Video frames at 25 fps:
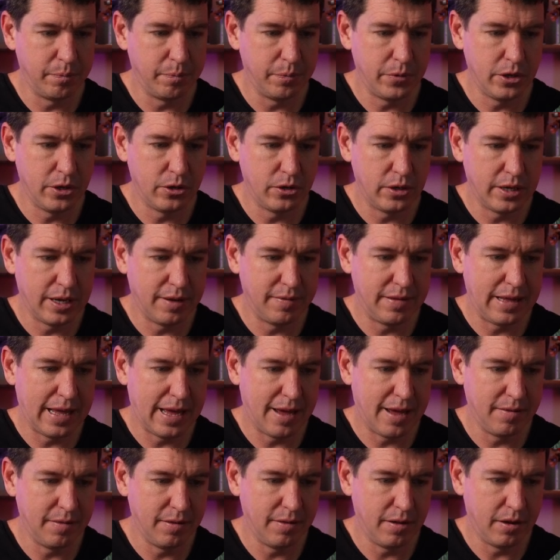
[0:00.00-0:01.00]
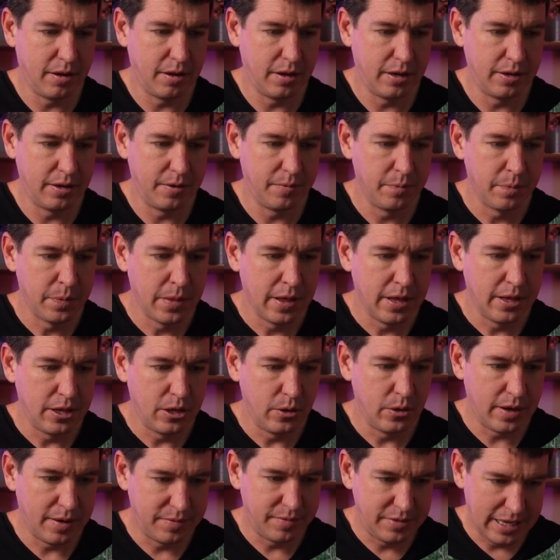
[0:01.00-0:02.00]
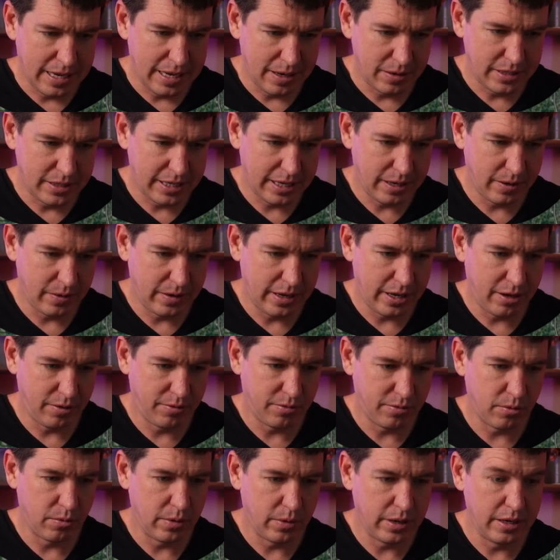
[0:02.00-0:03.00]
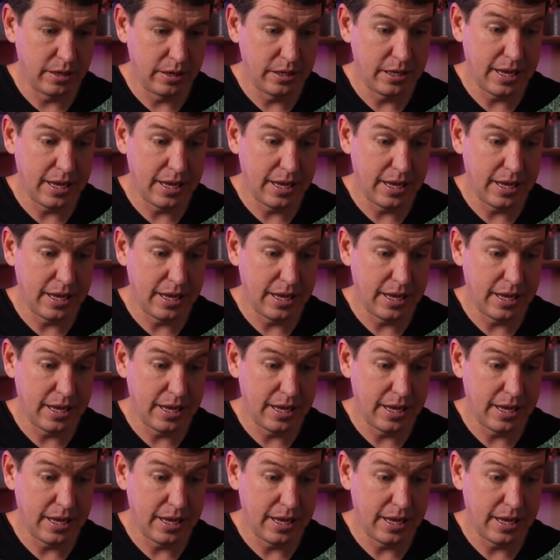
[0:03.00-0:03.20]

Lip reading: You have the Avalon, you have downtown Alpharetta,